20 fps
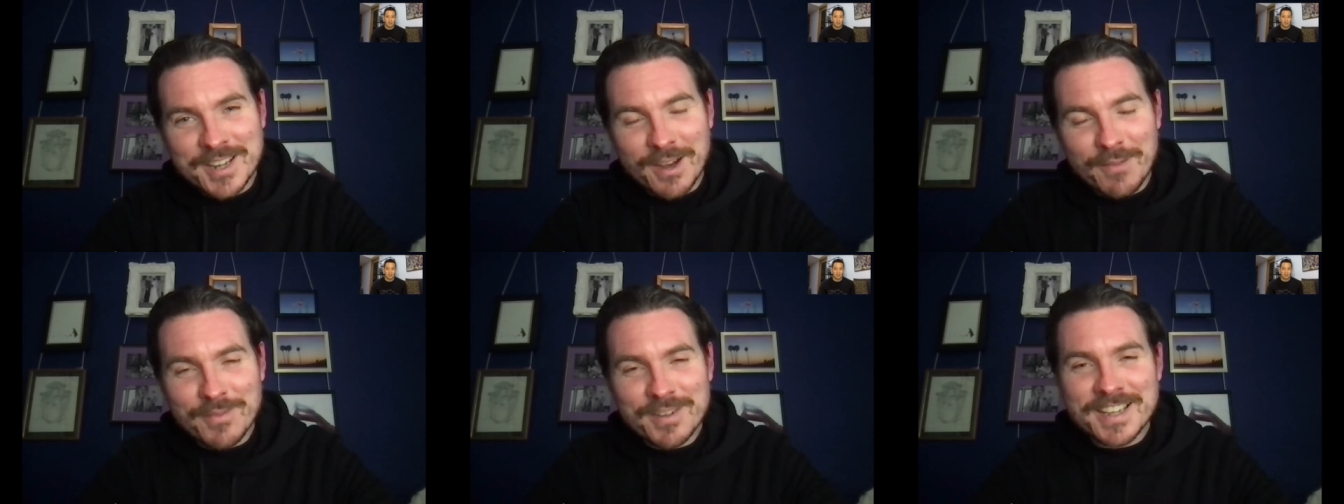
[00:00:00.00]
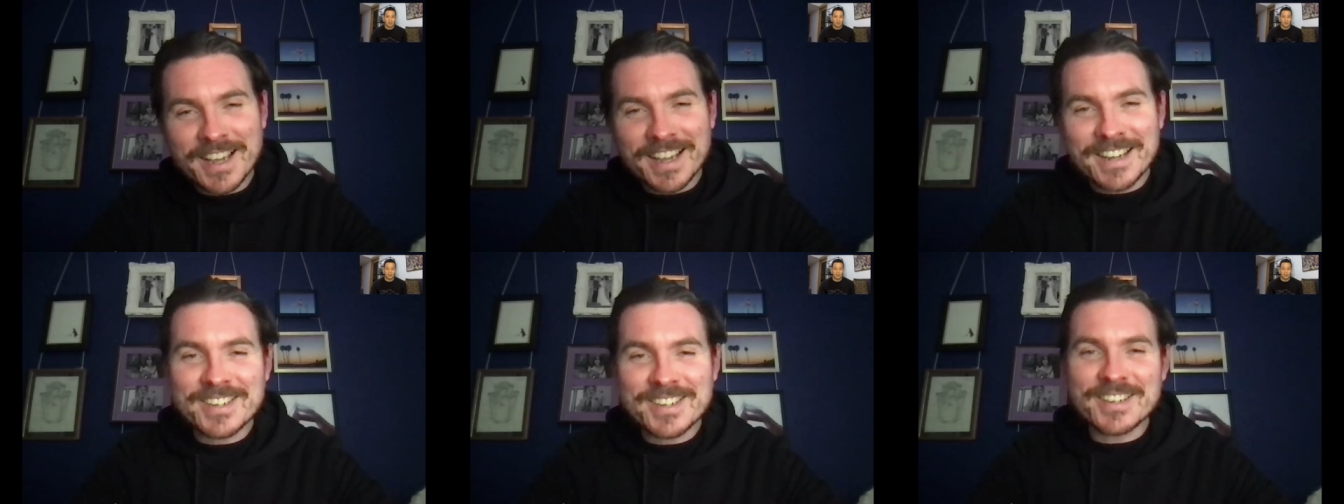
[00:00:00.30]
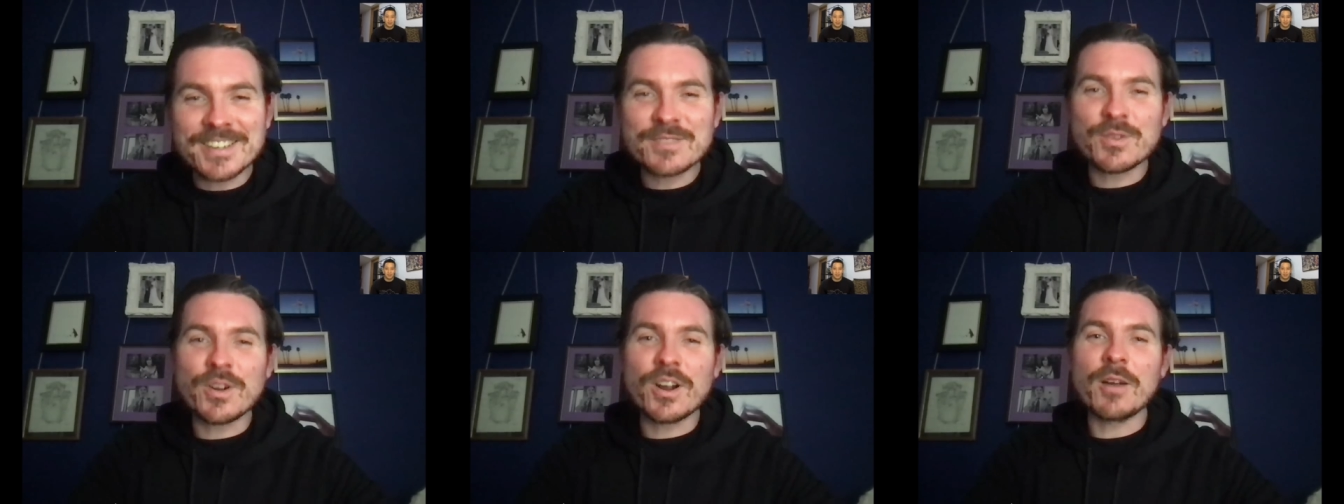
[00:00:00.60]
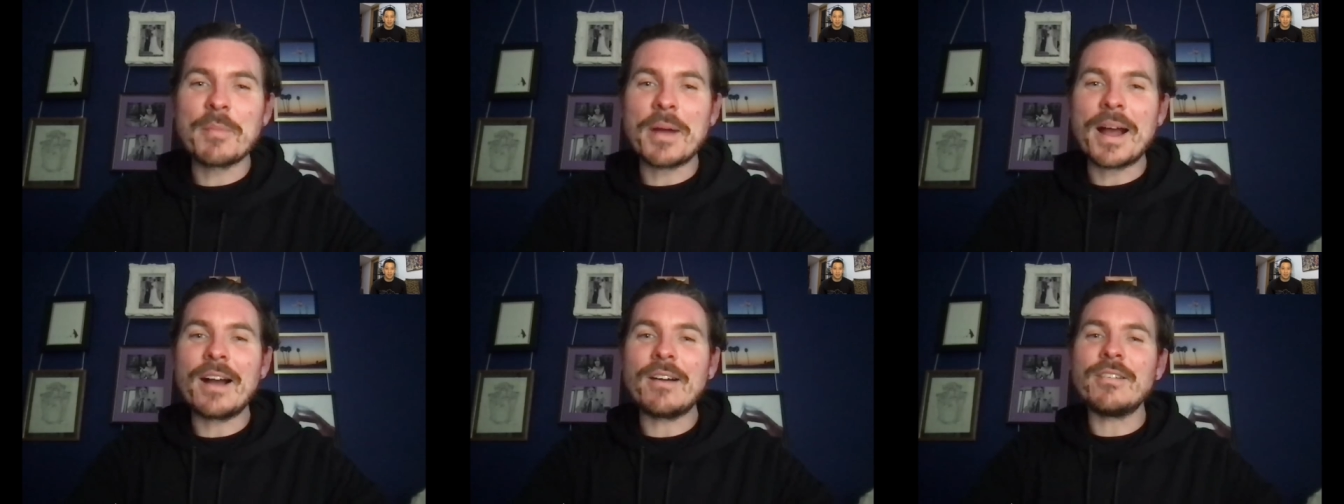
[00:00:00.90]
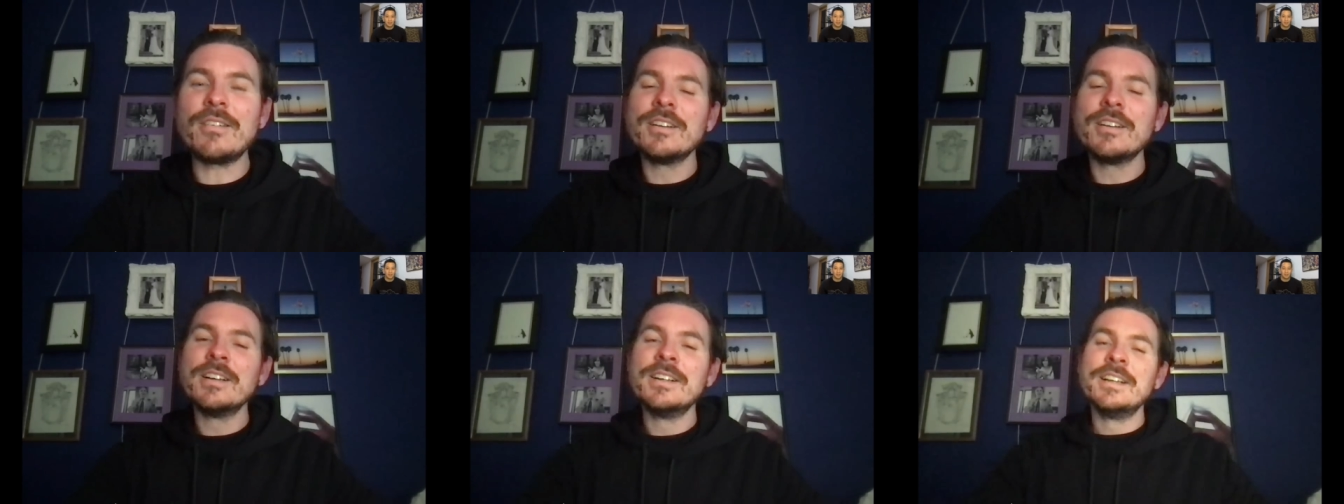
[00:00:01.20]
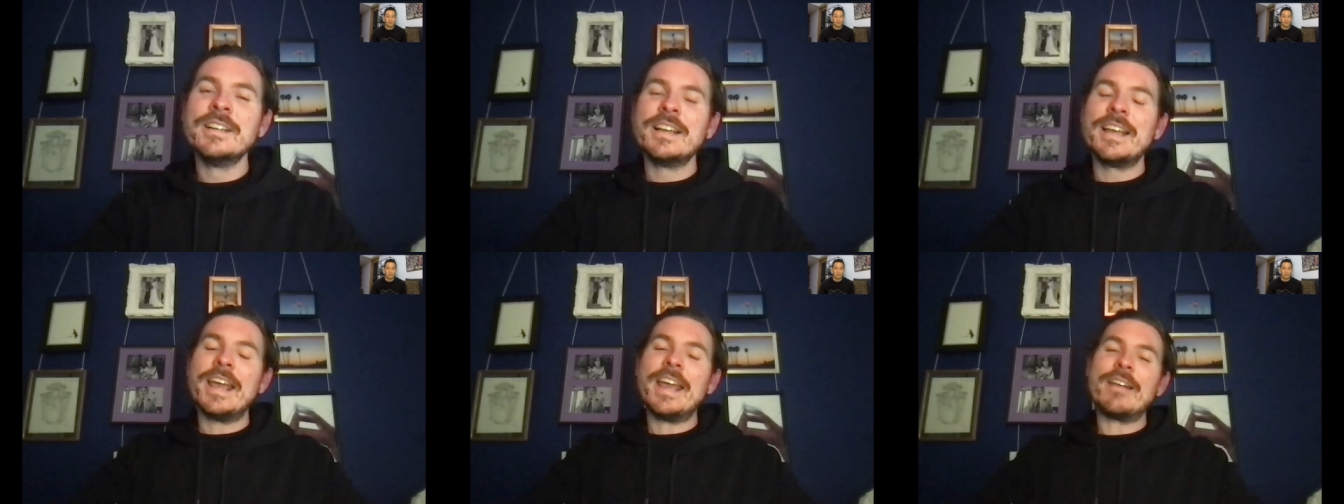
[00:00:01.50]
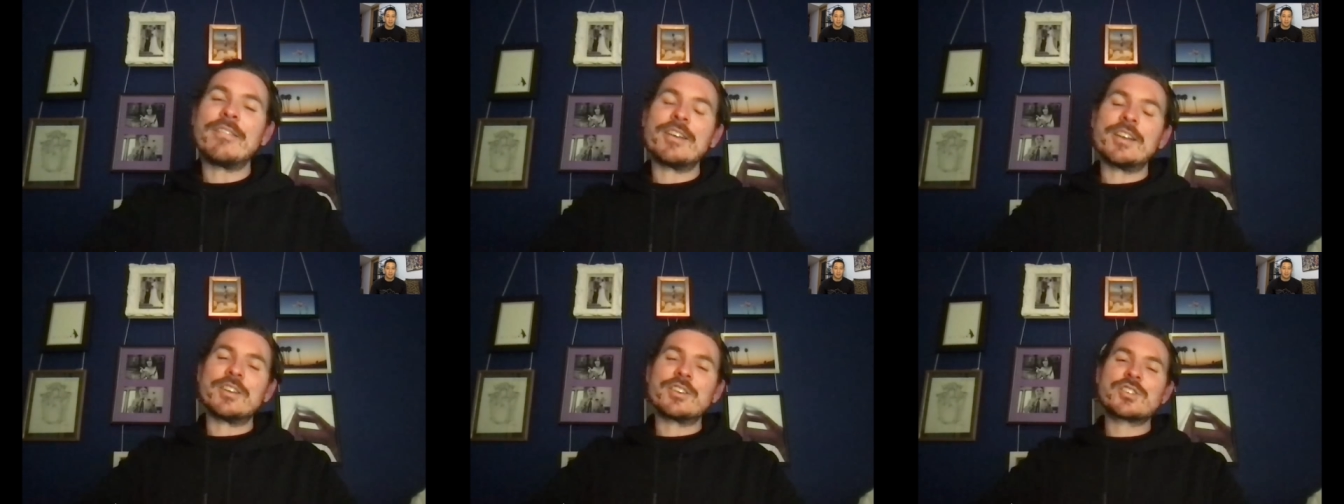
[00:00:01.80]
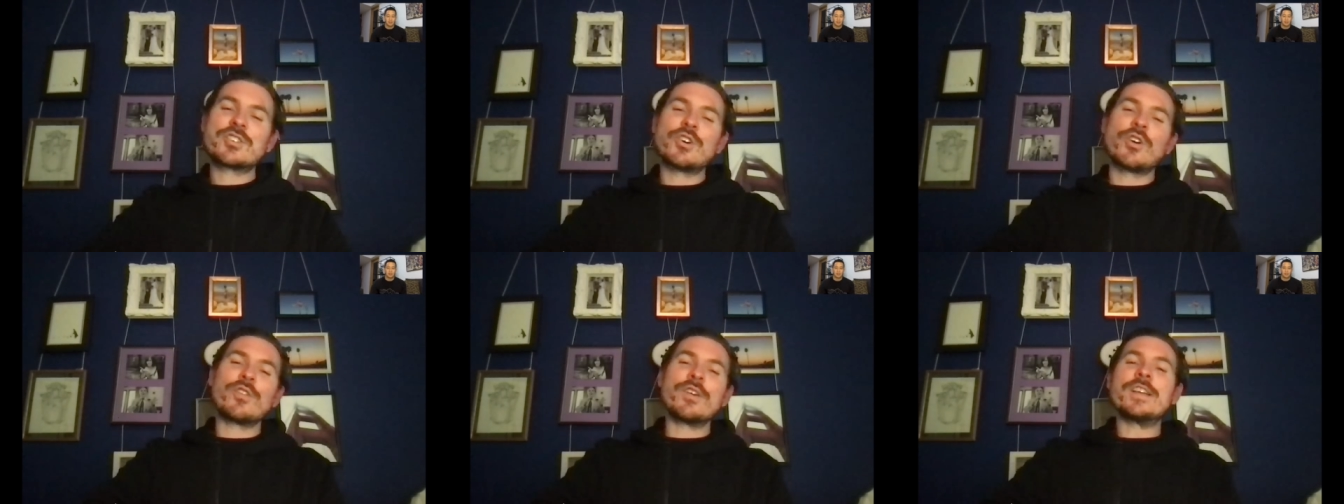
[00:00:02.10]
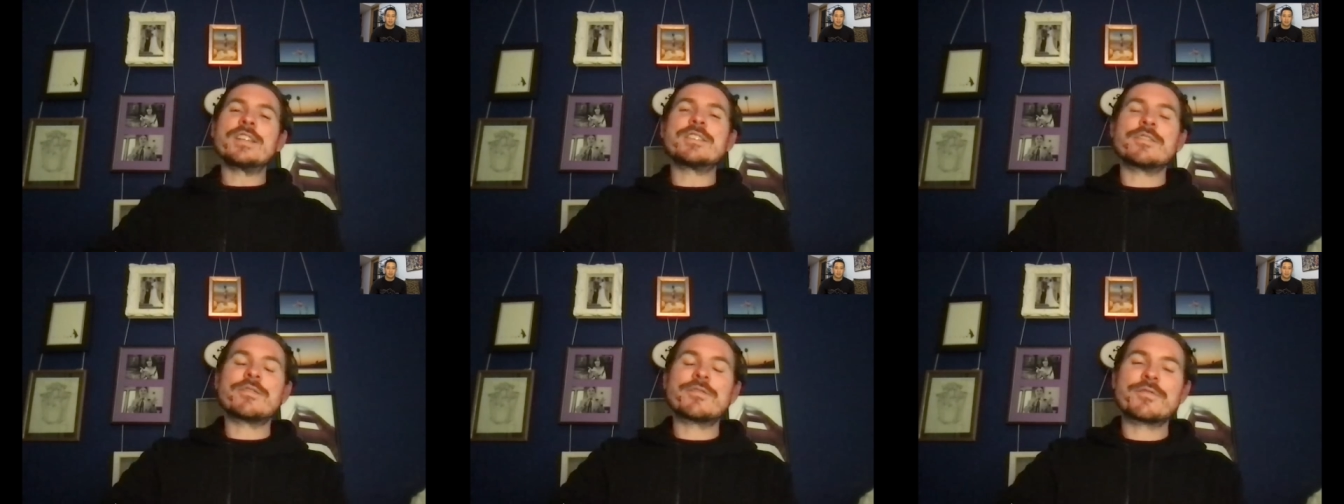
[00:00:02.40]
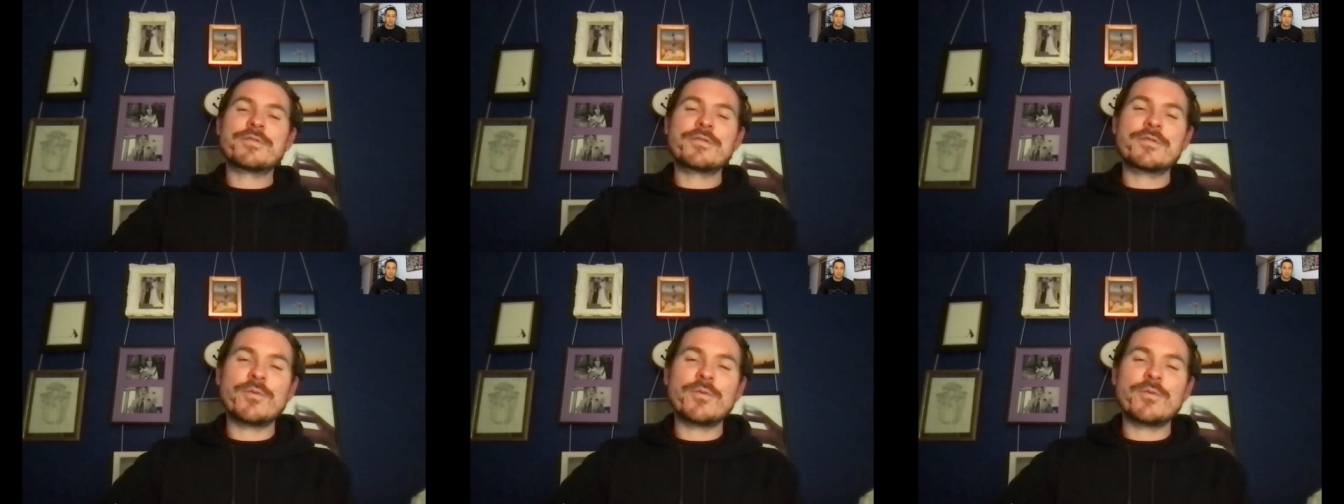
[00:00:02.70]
conversations were about hearing stories of